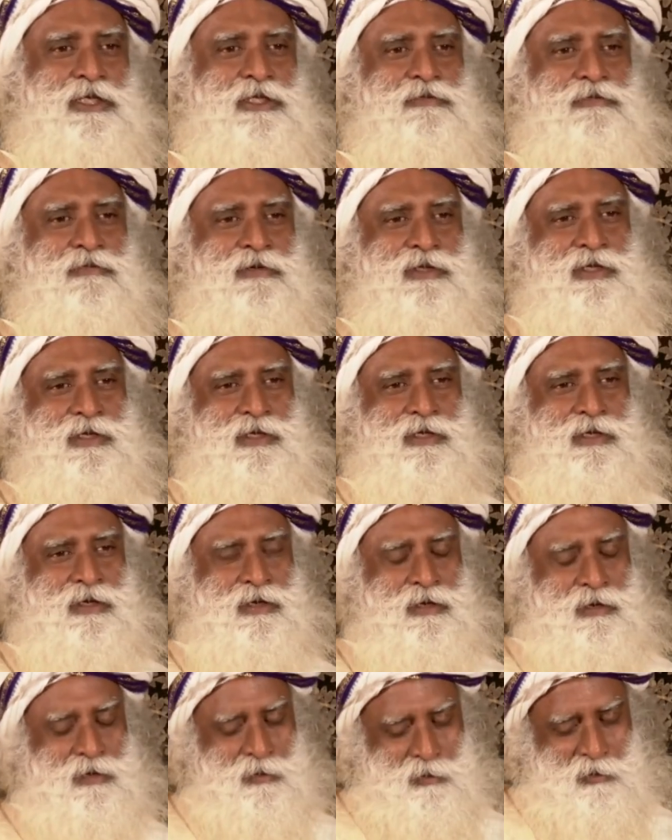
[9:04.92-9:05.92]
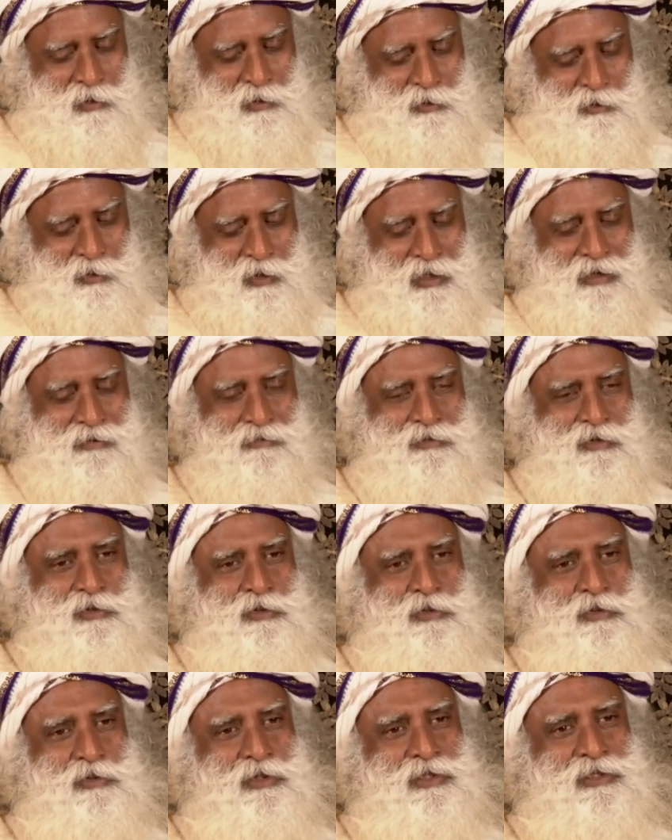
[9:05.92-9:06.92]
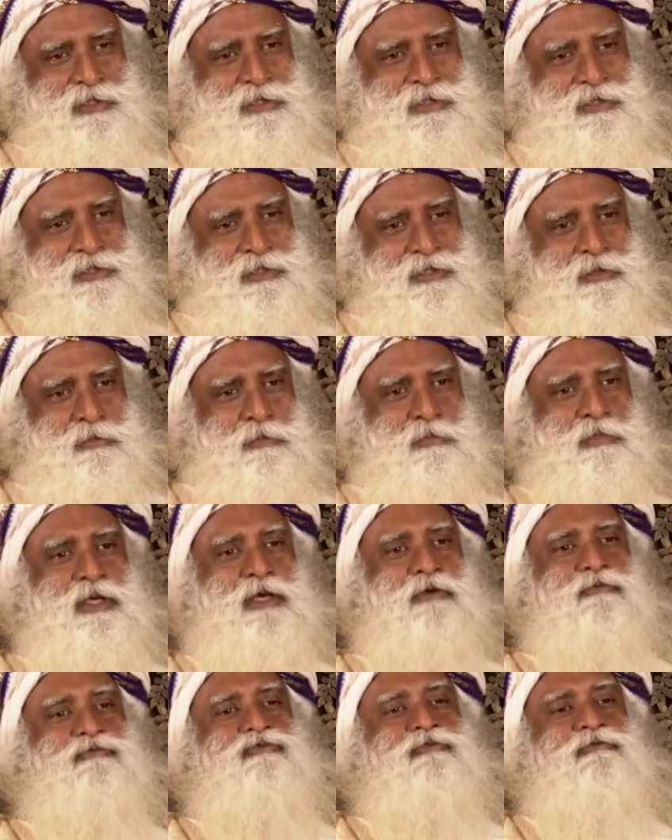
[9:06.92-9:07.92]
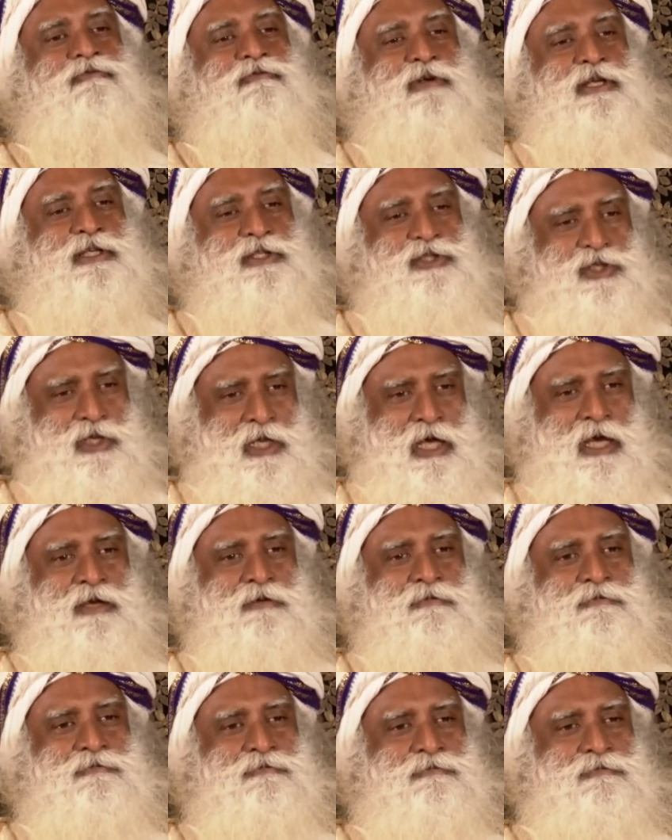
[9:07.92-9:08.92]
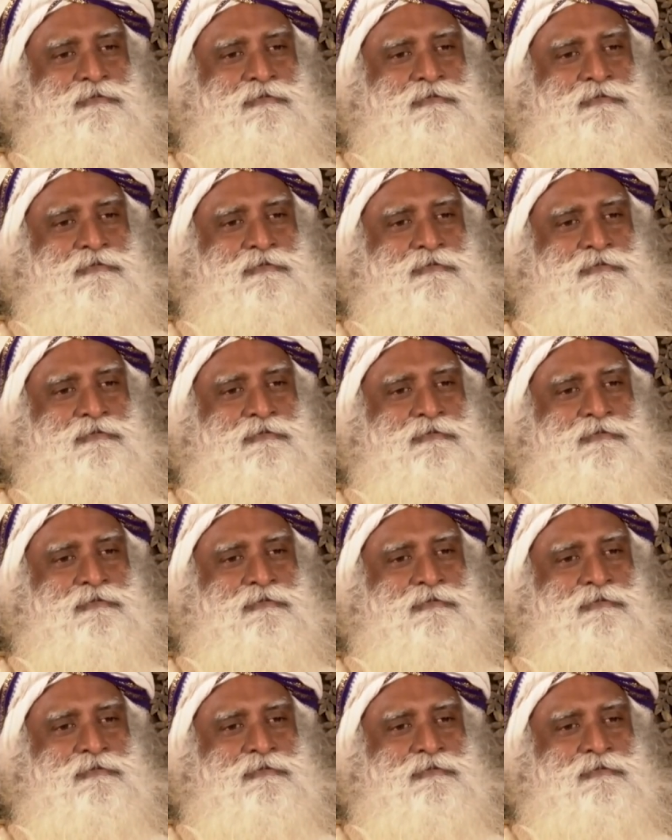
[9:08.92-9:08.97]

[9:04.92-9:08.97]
is free. All you have to do is be a full-fledged life.